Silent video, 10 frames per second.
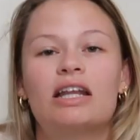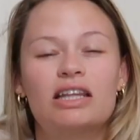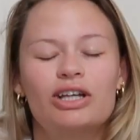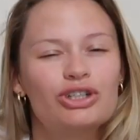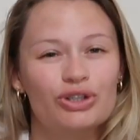
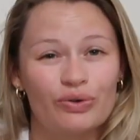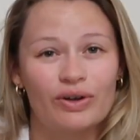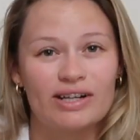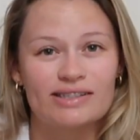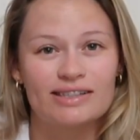Nothing too
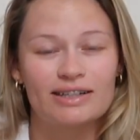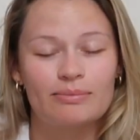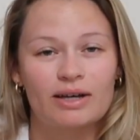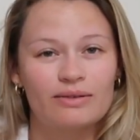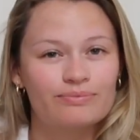crazy,
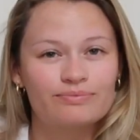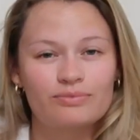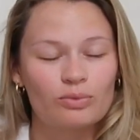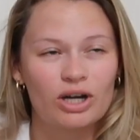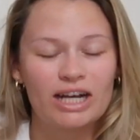but
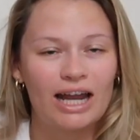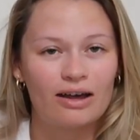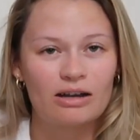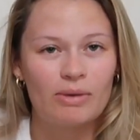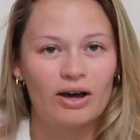we're getting
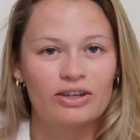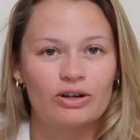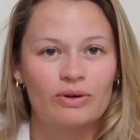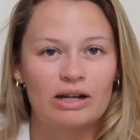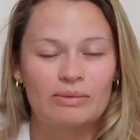out and about, you
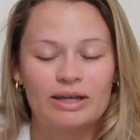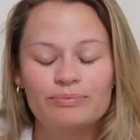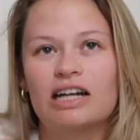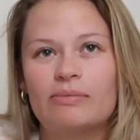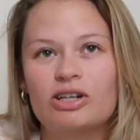know what I mean?
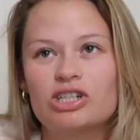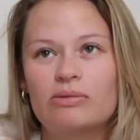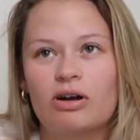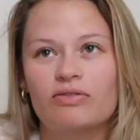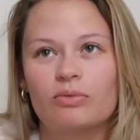Did I mention
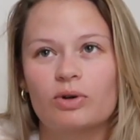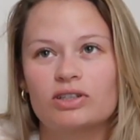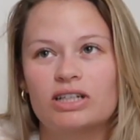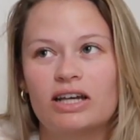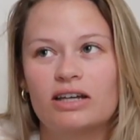I'm off from work
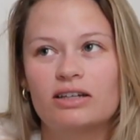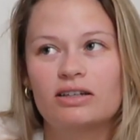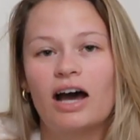today?